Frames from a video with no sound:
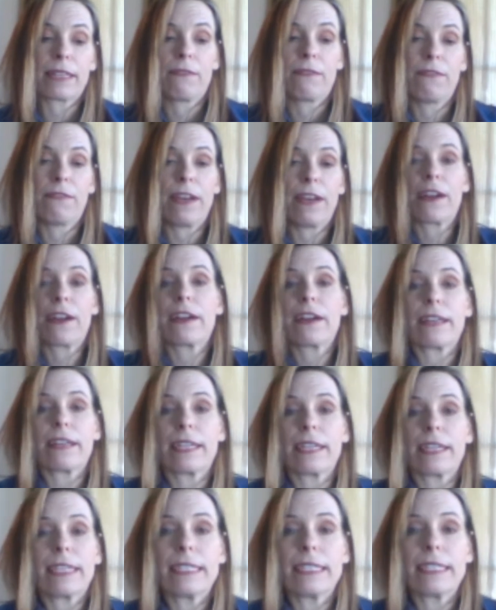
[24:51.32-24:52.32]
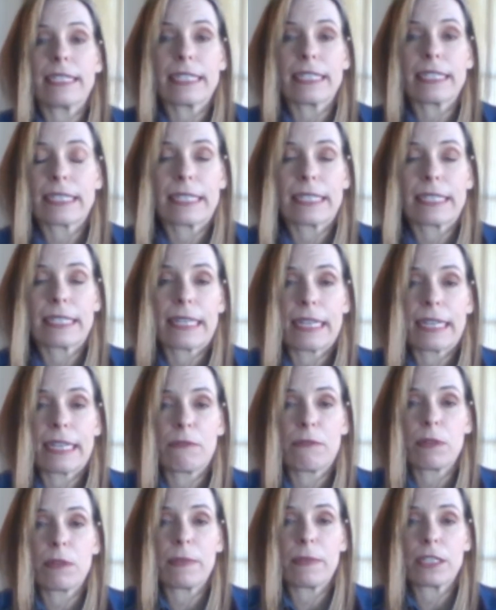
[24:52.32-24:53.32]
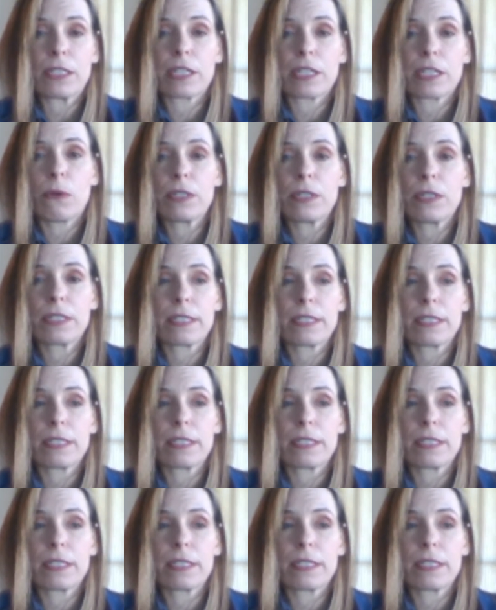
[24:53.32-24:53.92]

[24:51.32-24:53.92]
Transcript: very easiest thing would be to go into